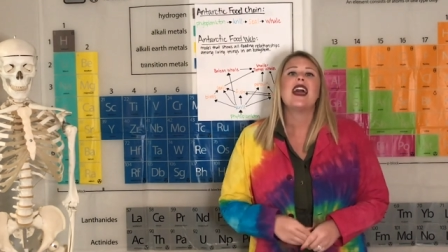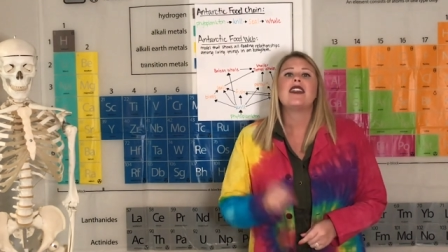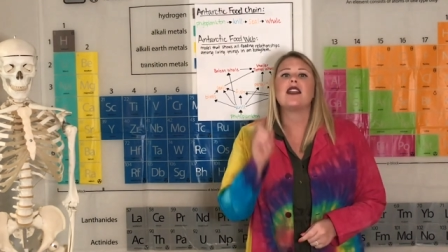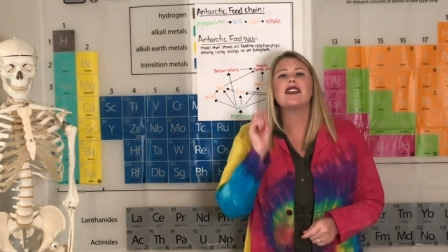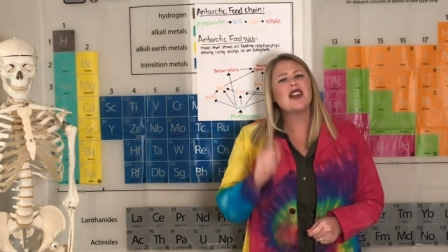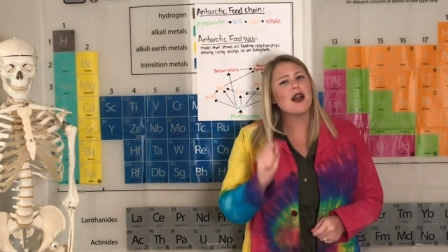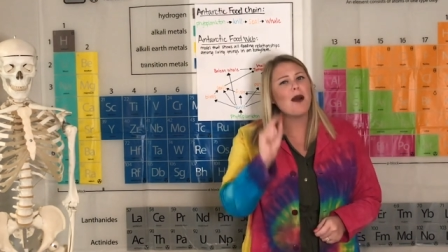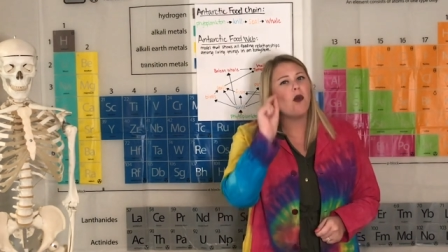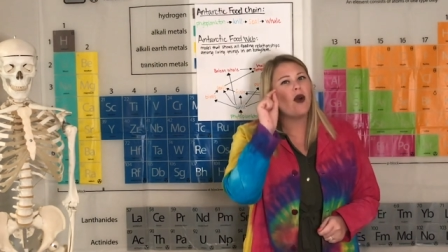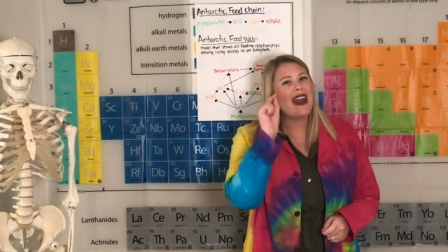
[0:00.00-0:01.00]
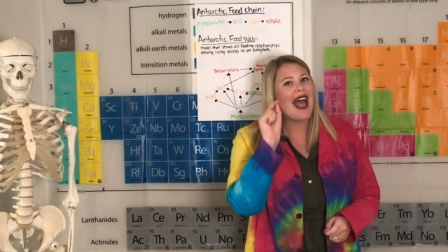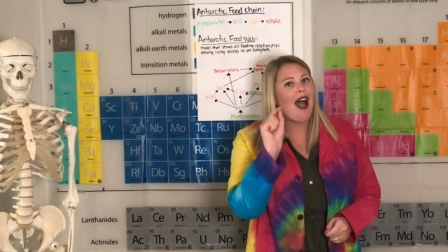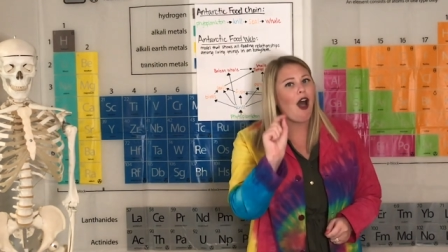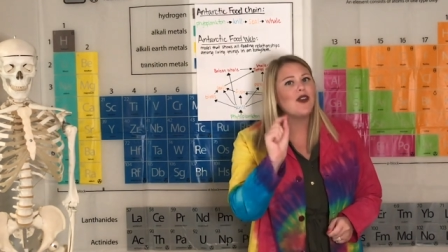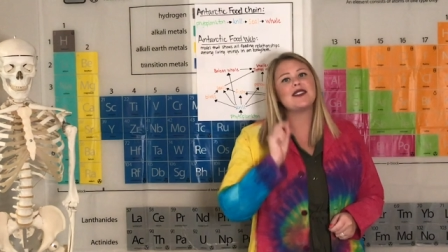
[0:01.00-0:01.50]
Now, let's talk about what
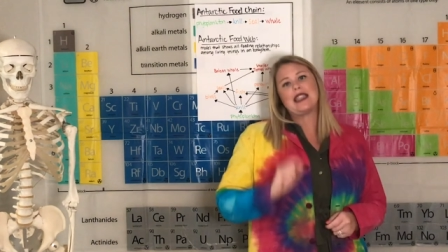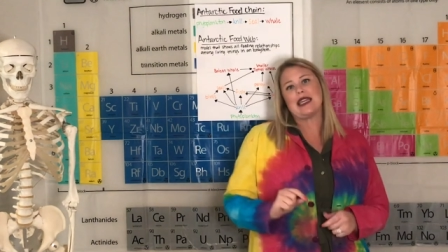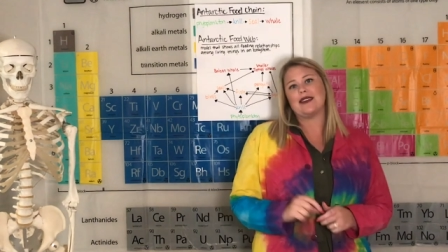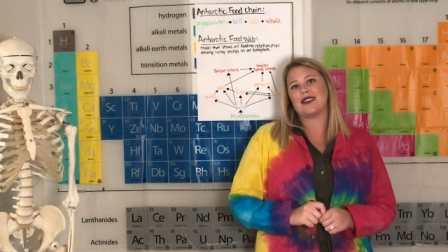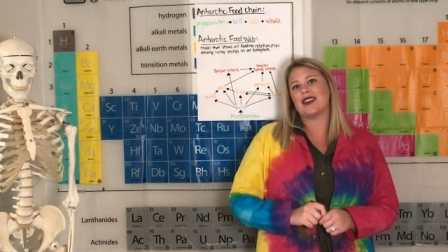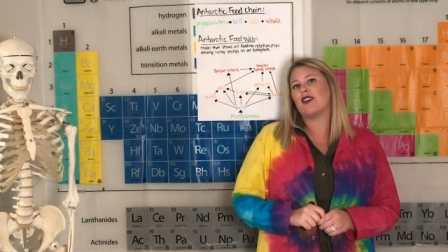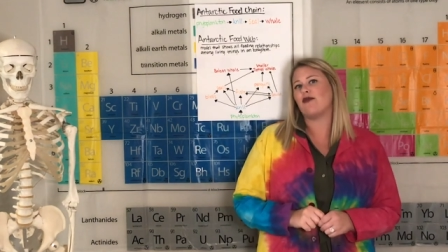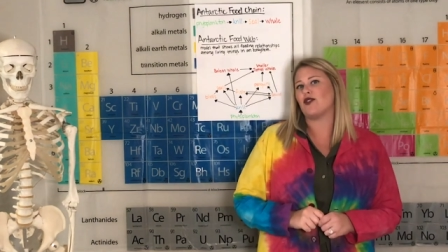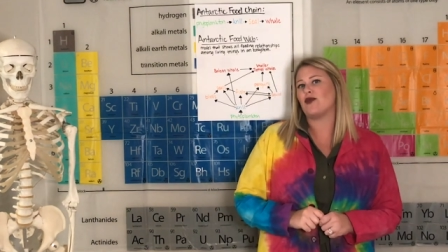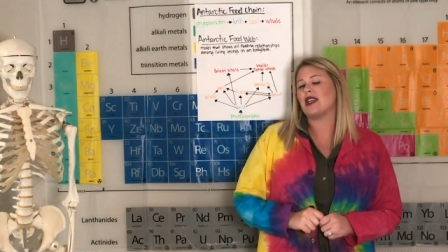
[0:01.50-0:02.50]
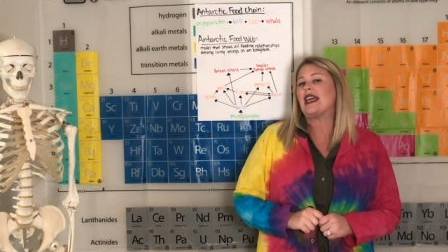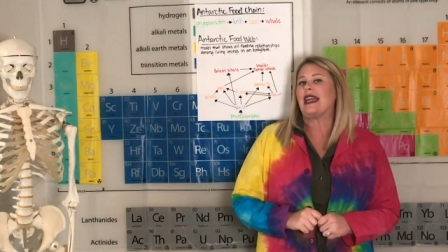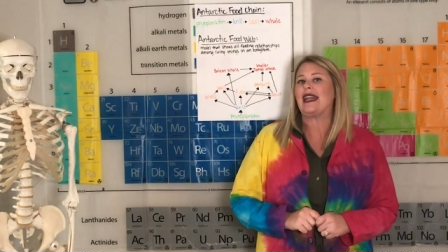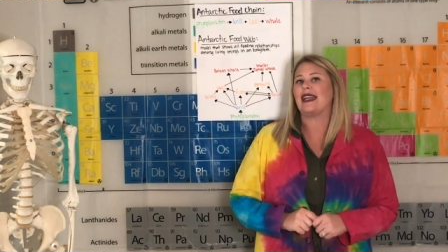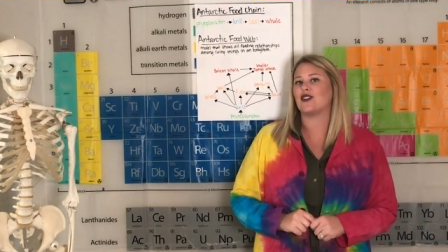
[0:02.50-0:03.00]
else eats food
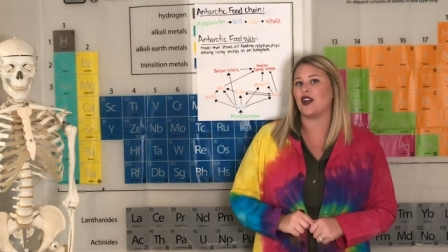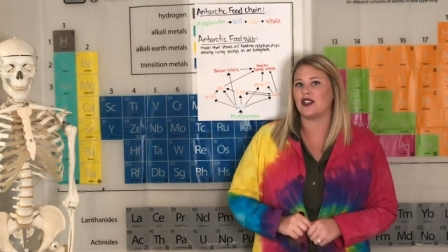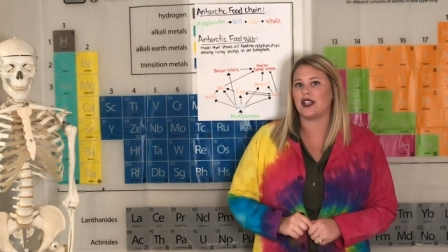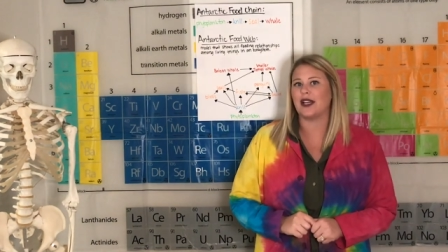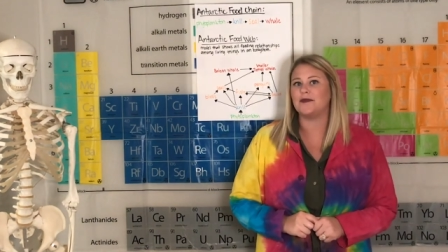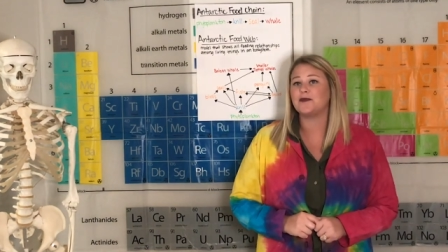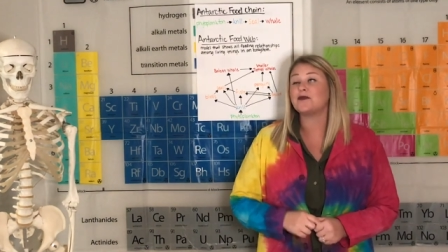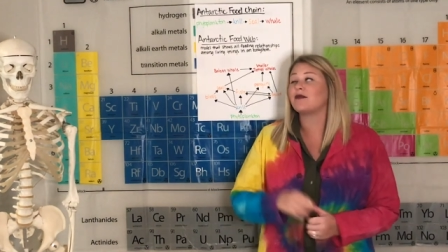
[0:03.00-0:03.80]
in Antarctica.